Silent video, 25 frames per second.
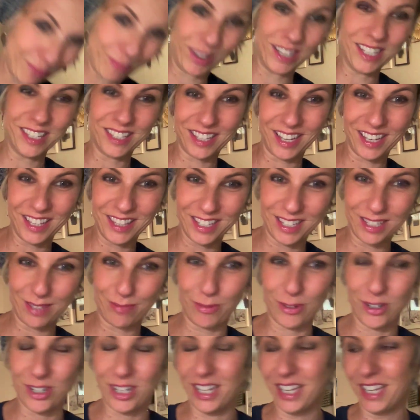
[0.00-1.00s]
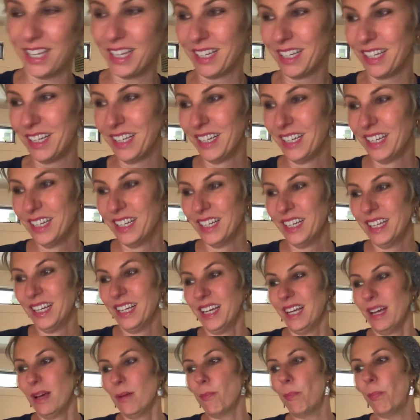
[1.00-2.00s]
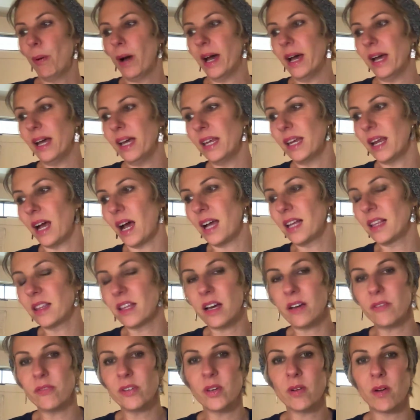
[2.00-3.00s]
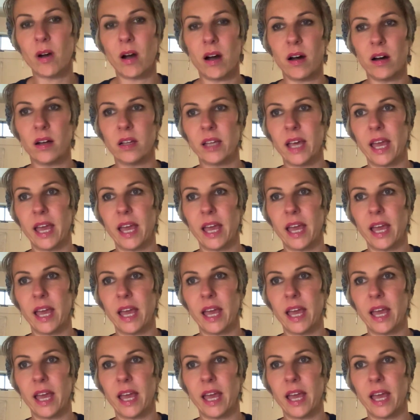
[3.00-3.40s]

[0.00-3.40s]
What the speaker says: my son this morning. But I love you all.